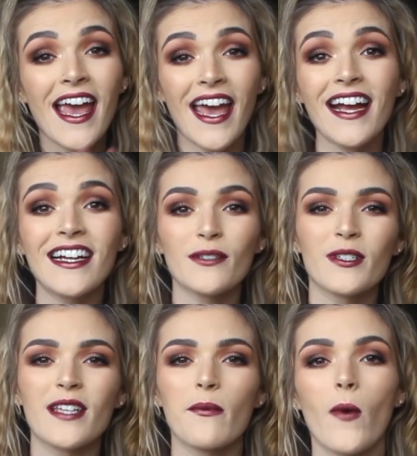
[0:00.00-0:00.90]
Hey guys,
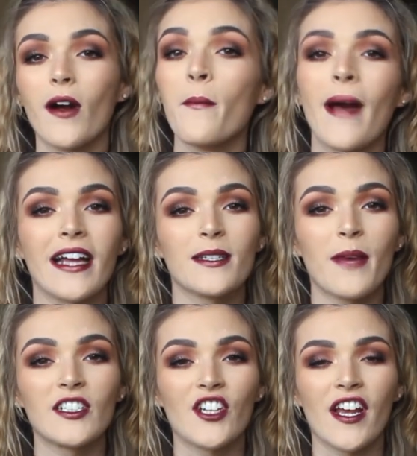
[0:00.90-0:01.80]
what's up? Welcome back to
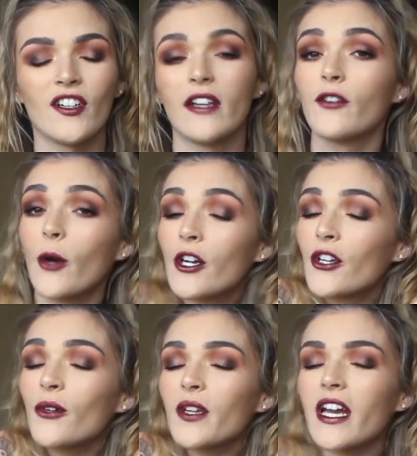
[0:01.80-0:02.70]
my channel. If you are
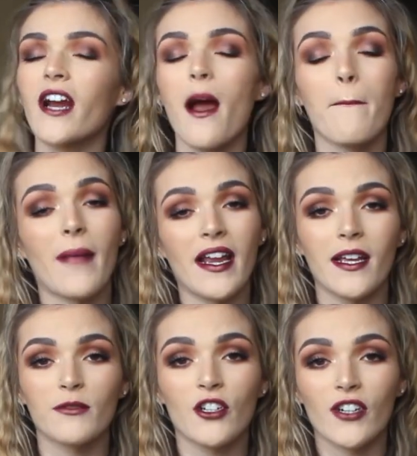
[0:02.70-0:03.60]
new here, my
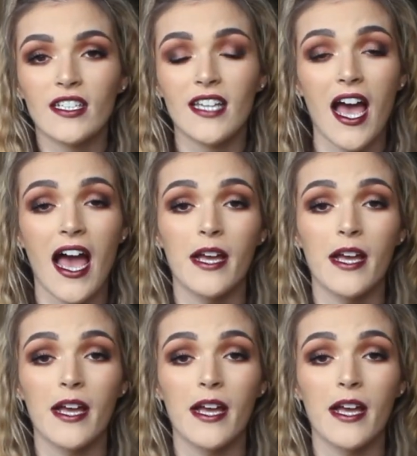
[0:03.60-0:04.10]
name's Carissa.